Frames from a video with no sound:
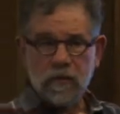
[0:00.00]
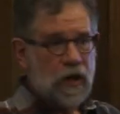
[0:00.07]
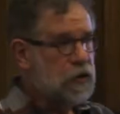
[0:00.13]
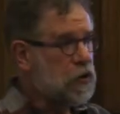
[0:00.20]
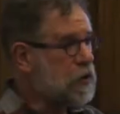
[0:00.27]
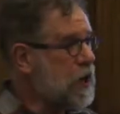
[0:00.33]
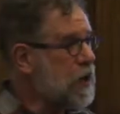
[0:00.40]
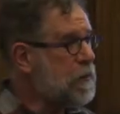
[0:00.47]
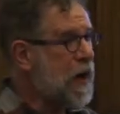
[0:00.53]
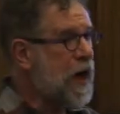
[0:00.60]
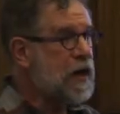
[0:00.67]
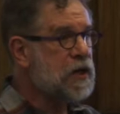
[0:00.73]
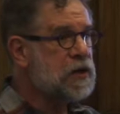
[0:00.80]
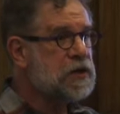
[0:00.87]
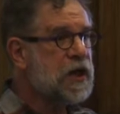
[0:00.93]
And you keep
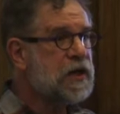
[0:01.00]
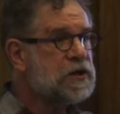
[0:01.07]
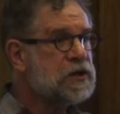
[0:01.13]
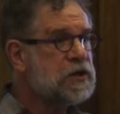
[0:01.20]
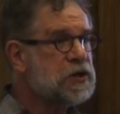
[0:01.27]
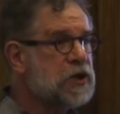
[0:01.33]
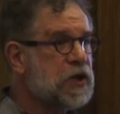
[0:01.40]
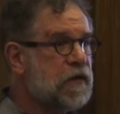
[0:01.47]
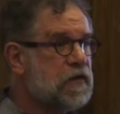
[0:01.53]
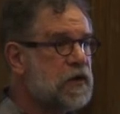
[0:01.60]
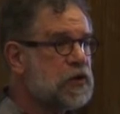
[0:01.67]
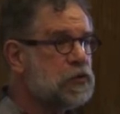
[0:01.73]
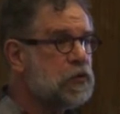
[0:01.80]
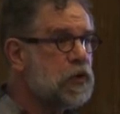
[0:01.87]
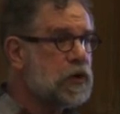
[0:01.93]
adding tests until
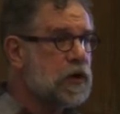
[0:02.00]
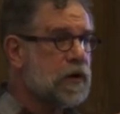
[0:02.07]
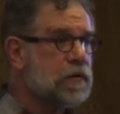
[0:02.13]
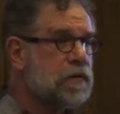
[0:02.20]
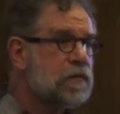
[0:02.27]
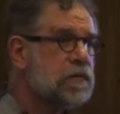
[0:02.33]
everything's working.